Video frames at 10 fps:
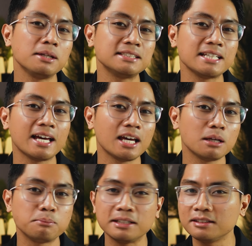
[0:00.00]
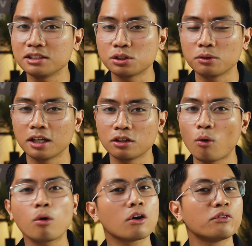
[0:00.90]
P T A, P T student,
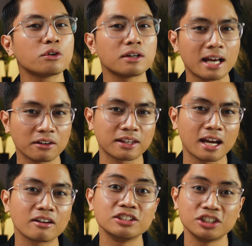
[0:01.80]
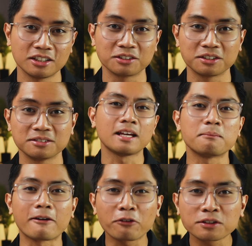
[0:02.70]
or if you're in healthcare in general. And
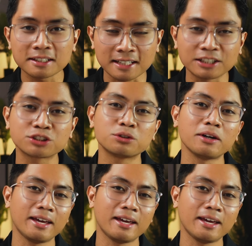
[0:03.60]
my first essential